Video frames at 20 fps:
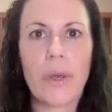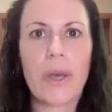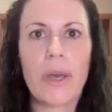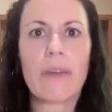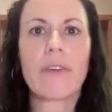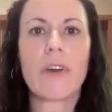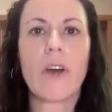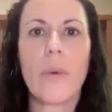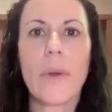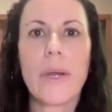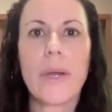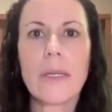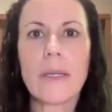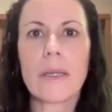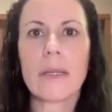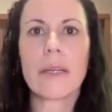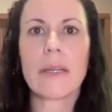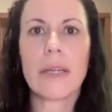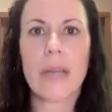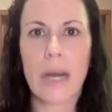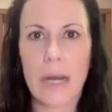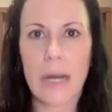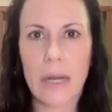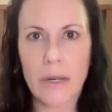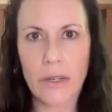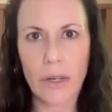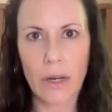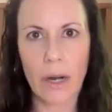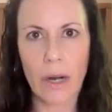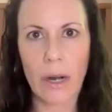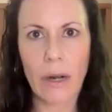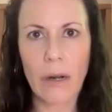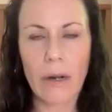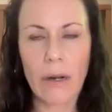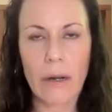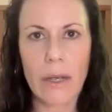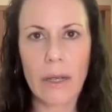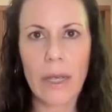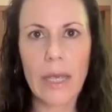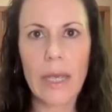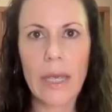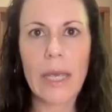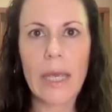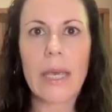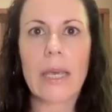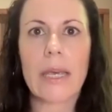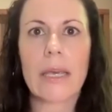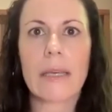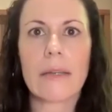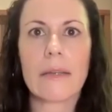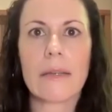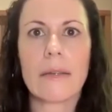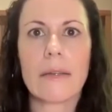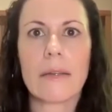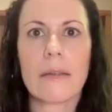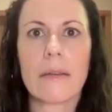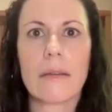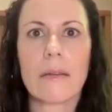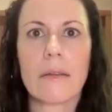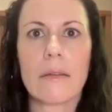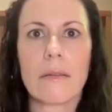If going to the doctor is